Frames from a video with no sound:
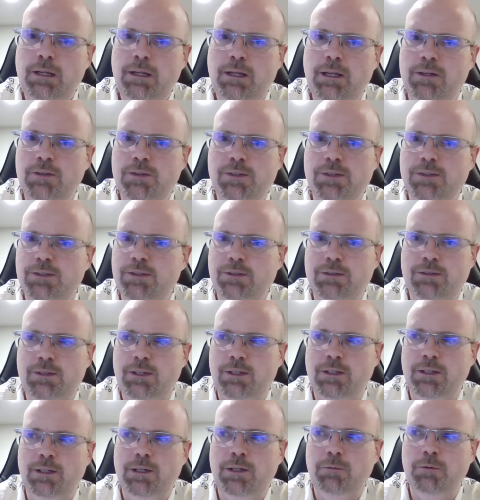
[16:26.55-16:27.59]
It's just
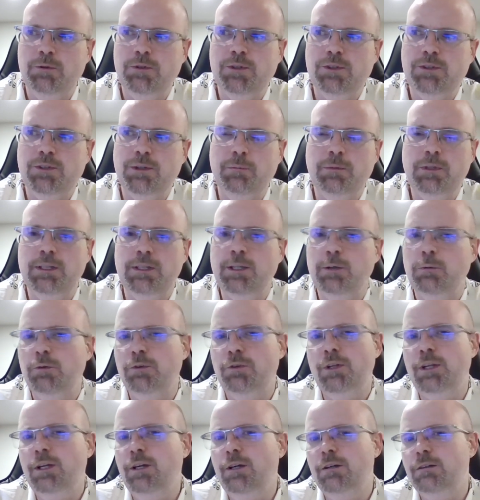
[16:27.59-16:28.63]
uh, it was just something that
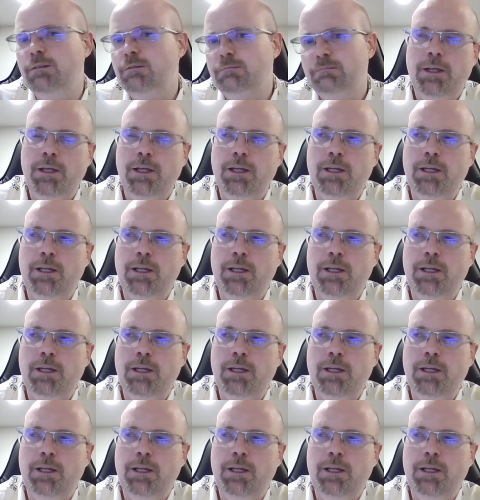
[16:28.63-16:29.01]
was there.